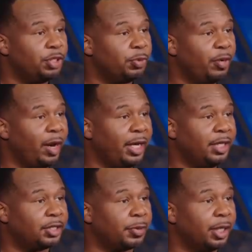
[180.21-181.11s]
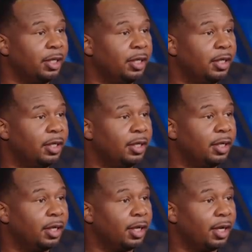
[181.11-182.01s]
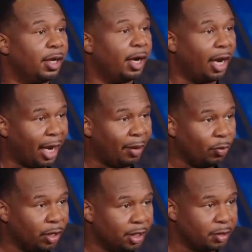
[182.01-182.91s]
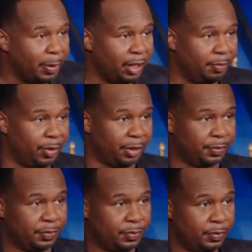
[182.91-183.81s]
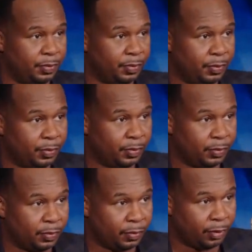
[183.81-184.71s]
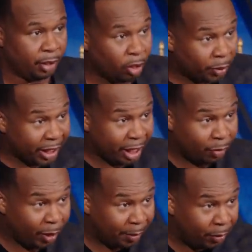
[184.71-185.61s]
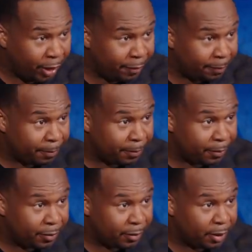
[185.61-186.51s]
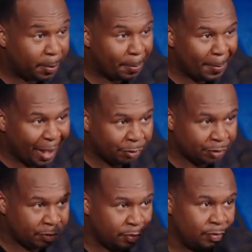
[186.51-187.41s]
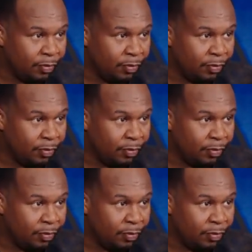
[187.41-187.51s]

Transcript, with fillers: should rewrite history. I won the spelling bee. You know what they gave the white boy? Mountain.